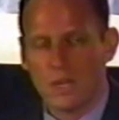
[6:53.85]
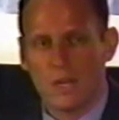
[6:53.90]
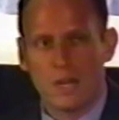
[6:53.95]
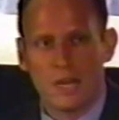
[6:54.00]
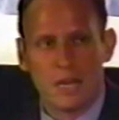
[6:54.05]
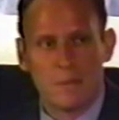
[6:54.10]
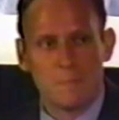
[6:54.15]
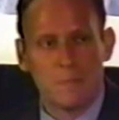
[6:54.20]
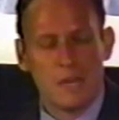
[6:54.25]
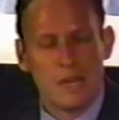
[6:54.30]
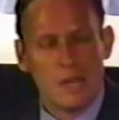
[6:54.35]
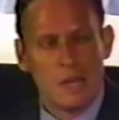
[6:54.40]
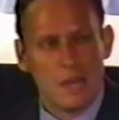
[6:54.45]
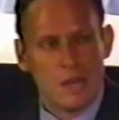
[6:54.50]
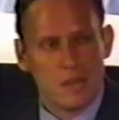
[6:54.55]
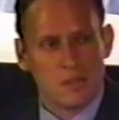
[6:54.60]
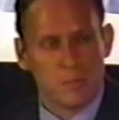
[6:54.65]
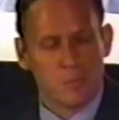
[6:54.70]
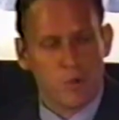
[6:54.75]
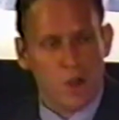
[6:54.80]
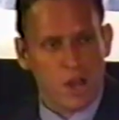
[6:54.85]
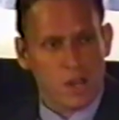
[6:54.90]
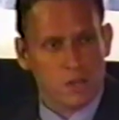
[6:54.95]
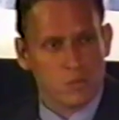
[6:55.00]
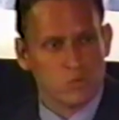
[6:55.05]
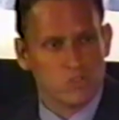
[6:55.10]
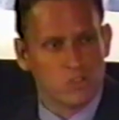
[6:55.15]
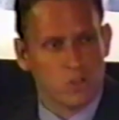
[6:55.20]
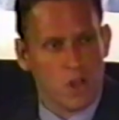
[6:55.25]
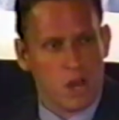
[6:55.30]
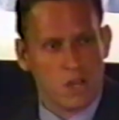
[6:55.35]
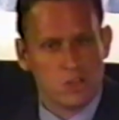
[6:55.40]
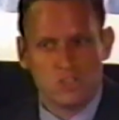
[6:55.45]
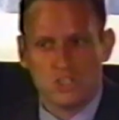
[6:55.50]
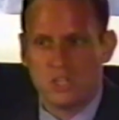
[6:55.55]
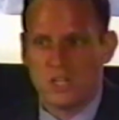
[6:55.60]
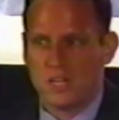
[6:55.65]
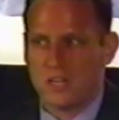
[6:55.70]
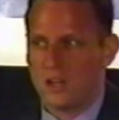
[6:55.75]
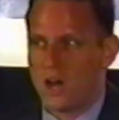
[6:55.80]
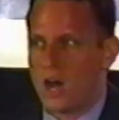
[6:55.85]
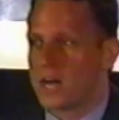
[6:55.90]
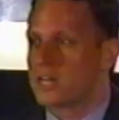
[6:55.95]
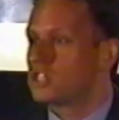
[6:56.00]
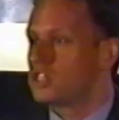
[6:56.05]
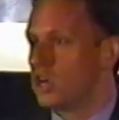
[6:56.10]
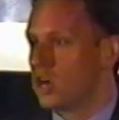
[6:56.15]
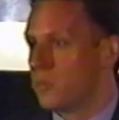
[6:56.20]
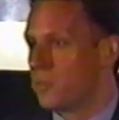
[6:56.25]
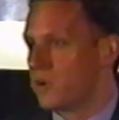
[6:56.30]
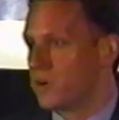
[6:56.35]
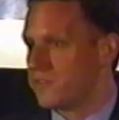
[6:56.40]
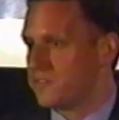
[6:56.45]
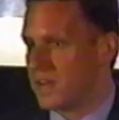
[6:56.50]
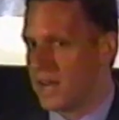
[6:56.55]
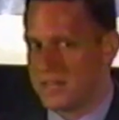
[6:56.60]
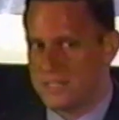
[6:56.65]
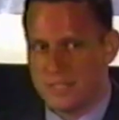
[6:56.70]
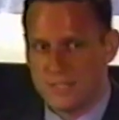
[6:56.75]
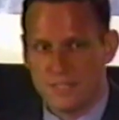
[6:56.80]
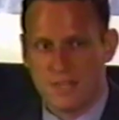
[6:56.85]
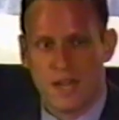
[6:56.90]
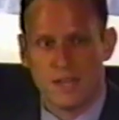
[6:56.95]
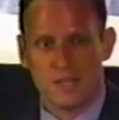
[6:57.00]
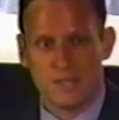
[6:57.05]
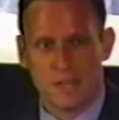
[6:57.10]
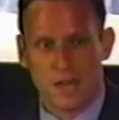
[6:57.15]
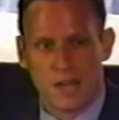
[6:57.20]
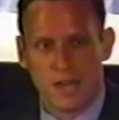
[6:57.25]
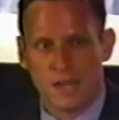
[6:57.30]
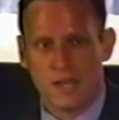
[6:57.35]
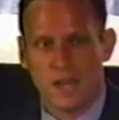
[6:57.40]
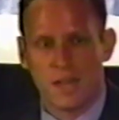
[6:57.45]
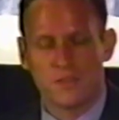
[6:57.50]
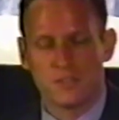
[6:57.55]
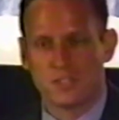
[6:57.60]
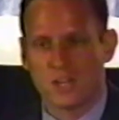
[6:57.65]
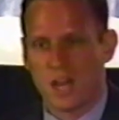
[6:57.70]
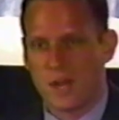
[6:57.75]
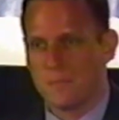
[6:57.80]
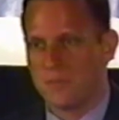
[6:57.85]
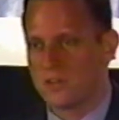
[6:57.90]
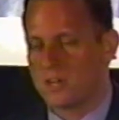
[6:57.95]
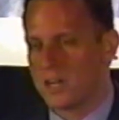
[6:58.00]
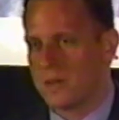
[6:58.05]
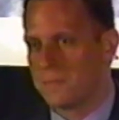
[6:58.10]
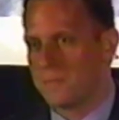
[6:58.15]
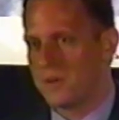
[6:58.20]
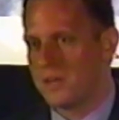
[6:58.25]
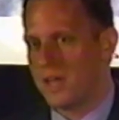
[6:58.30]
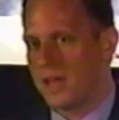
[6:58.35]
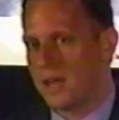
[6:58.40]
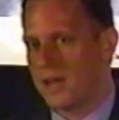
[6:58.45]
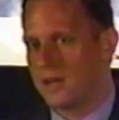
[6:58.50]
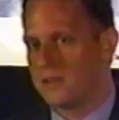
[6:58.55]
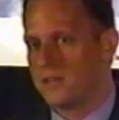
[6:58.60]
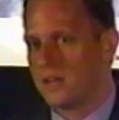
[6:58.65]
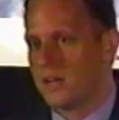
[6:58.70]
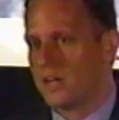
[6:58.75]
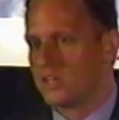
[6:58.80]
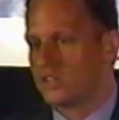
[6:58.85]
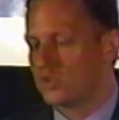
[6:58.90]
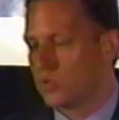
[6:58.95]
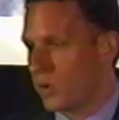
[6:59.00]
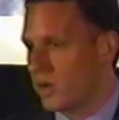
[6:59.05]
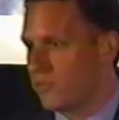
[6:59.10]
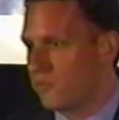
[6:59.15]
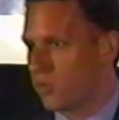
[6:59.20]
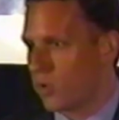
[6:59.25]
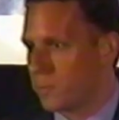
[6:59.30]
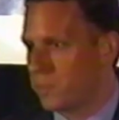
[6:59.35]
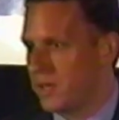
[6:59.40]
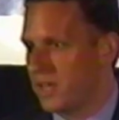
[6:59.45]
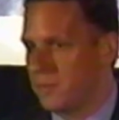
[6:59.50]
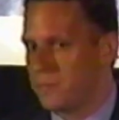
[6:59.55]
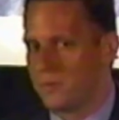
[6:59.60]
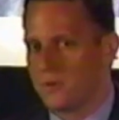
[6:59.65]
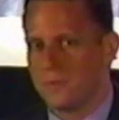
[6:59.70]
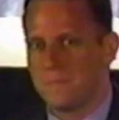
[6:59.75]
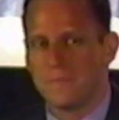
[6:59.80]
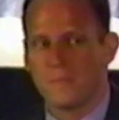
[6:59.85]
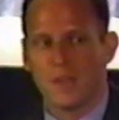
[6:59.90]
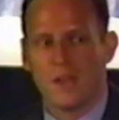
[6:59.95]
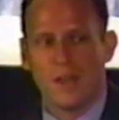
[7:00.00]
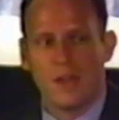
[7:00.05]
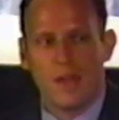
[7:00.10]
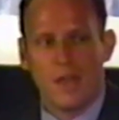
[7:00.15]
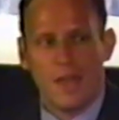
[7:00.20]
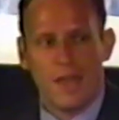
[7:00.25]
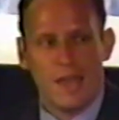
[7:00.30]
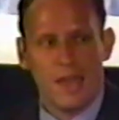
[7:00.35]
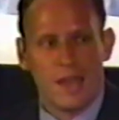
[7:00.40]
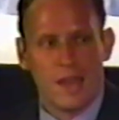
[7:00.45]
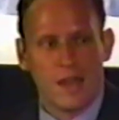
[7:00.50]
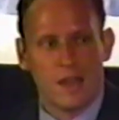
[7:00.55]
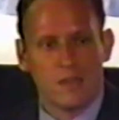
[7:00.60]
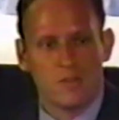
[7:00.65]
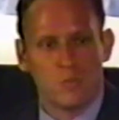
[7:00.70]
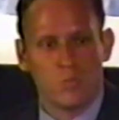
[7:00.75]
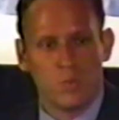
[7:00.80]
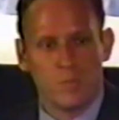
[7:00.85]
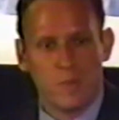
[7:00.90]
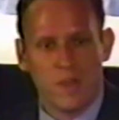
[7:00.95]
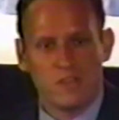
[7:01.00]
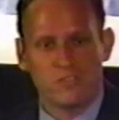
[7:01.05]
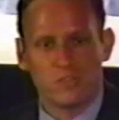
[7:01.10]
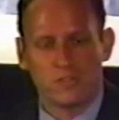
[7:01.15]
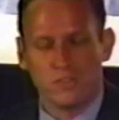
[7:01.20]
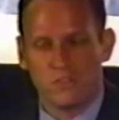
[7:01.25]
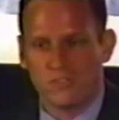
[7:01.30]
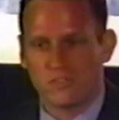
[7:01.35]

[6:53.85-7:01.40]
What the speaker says: The product was launched in October of 1999. At the time, the company had 24 people. And we basically